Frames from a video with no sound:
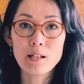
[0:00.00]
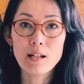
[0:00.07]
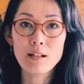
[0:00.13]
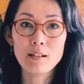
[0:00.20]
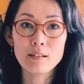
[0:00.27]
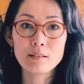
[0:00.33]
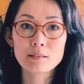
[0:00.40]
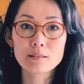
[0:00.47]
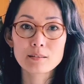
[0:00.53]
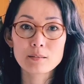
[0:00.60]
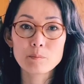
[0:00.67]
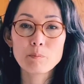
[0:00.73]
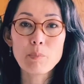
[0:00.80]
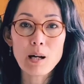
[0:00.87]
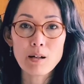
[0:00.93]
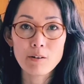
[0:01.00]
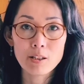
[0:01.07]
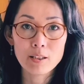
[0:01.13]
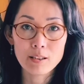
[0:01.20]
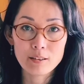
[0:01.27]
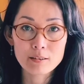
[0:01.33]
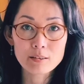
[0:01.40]
as
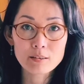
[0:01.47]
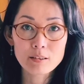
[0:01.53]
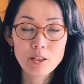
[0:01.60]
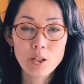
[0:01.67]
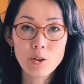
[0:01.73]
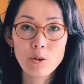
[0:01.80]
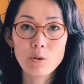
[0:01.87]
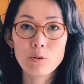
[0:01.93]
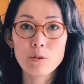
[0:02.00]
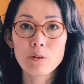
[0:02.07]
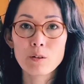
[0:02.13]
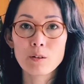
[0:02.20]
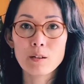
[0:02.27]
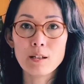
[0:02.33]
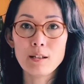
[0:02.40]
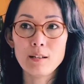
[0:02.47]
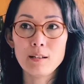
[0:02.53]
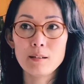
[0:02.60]
powerless, or